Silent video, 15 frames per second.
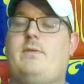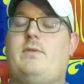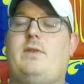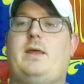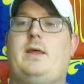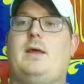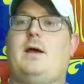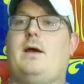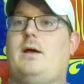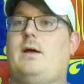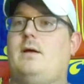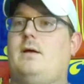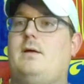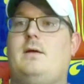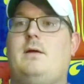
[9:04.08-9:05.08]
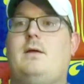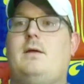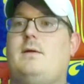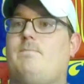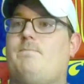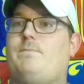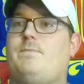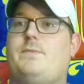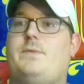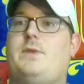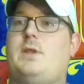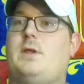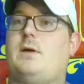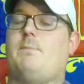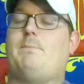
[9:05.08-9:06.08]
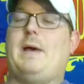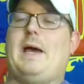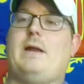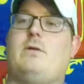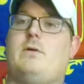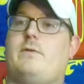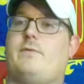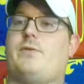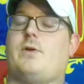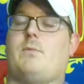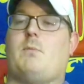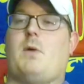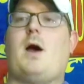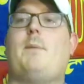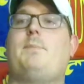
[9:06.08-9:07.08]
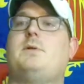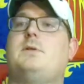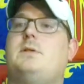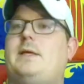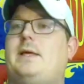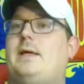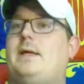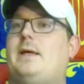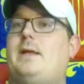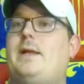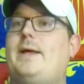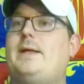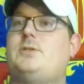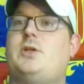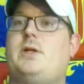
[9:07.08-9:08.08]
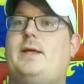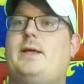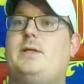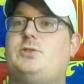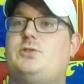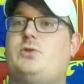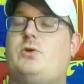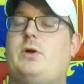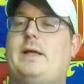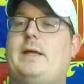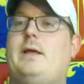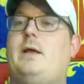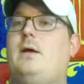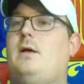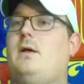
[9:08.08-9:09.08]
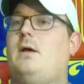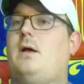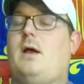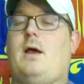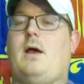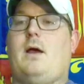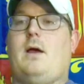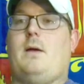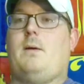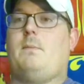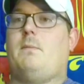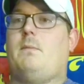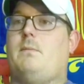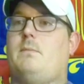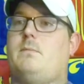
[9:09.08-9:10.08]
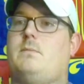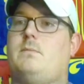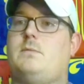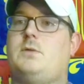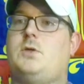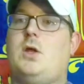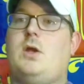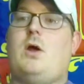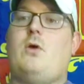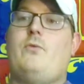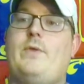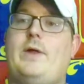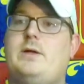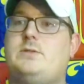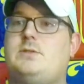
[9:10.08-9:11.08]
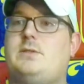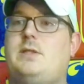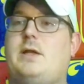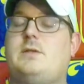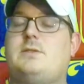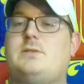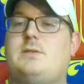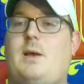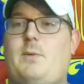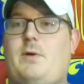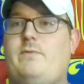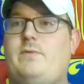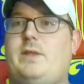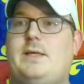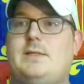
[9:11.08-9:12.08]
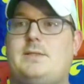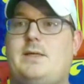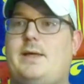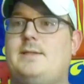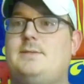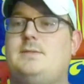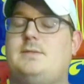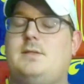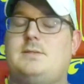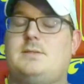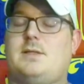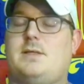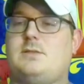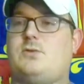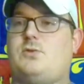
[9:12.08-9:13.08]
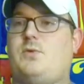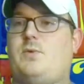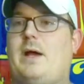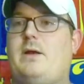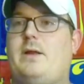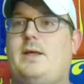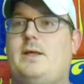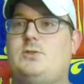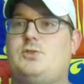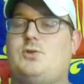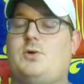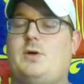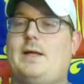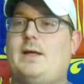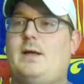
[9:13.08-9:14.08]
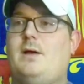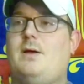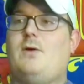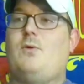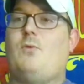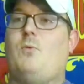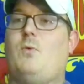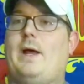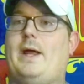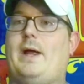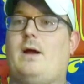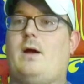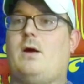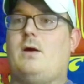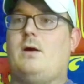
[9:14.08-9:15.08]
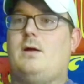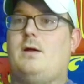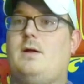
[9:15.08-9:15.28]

the uh, the Battle of Thermopylae in ancient history. Um, you know, there's there's some of these instances throughout history where